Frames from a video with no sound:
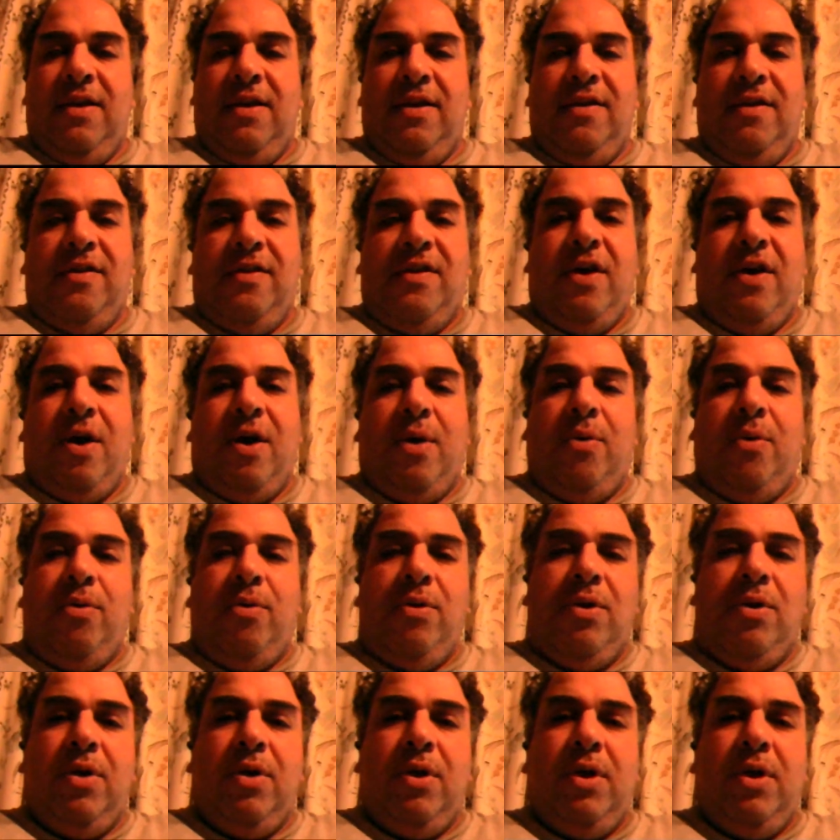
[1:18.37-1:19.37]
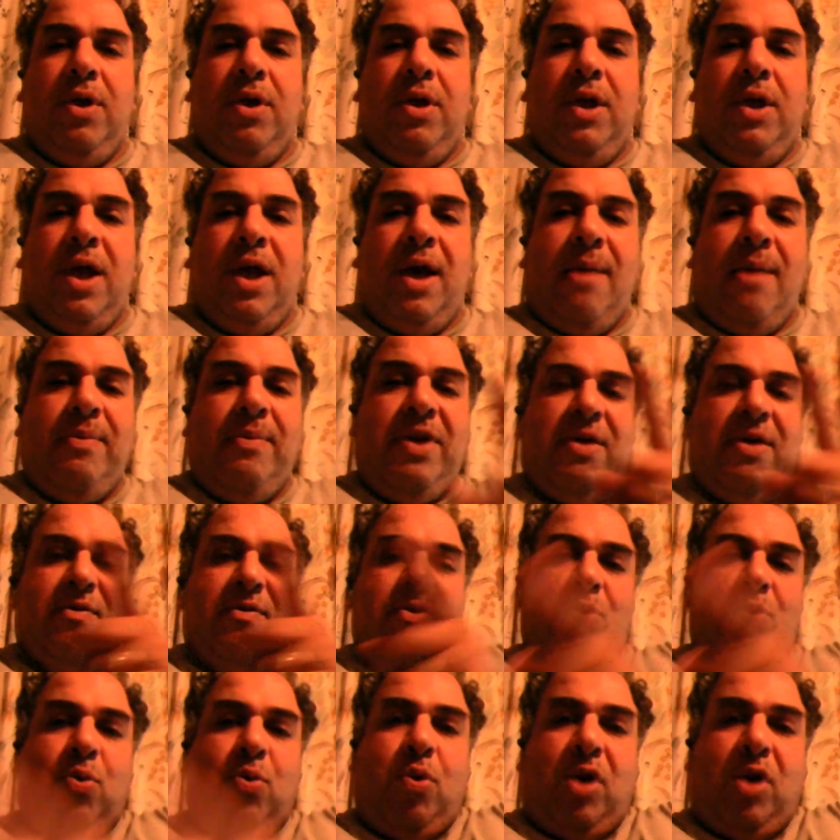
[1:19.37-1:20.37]
So, I'm giving
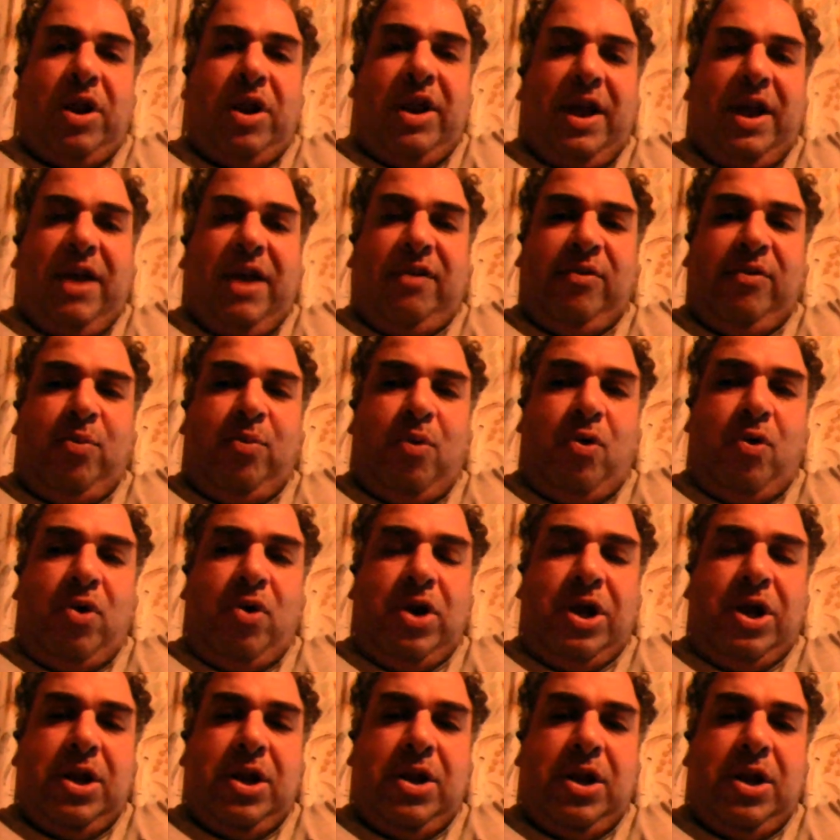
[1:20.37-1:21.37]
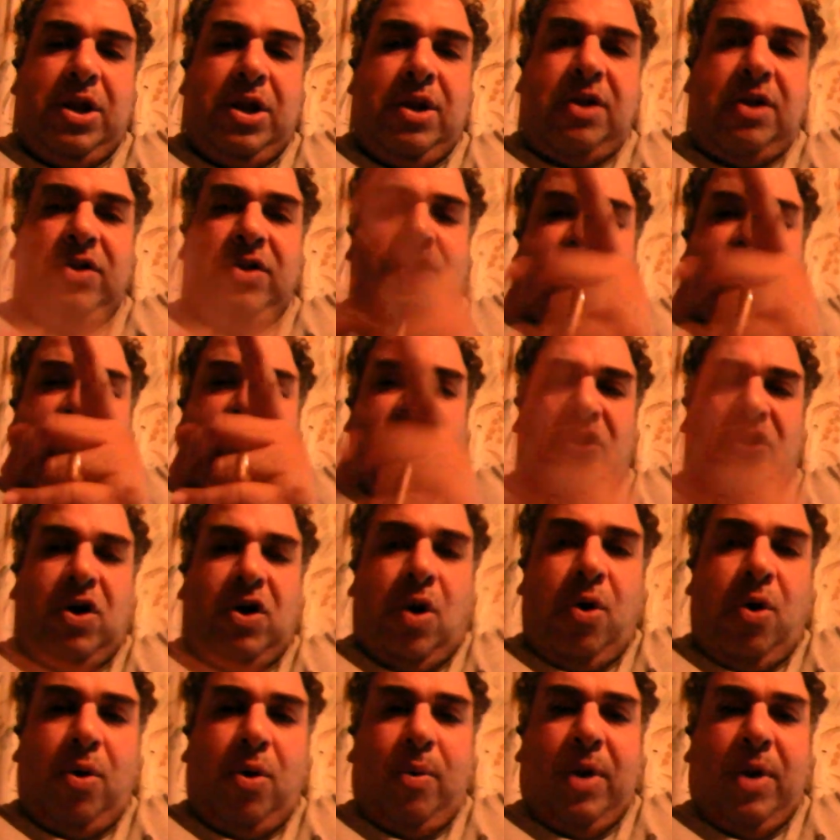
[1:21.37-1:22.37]
you one last warning. Just
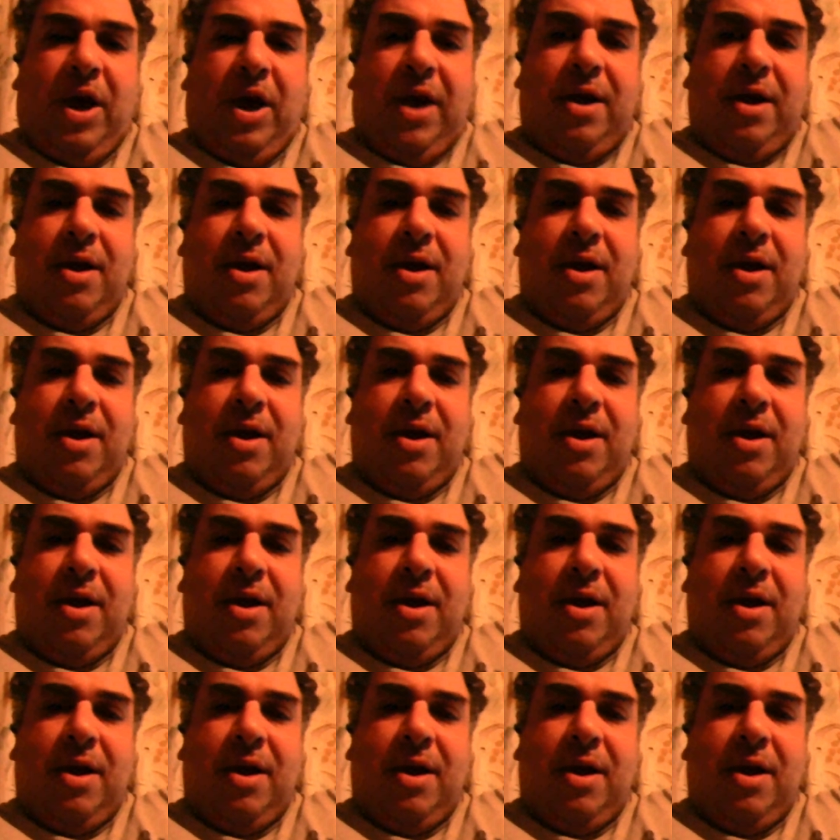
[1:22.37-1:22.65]
go away.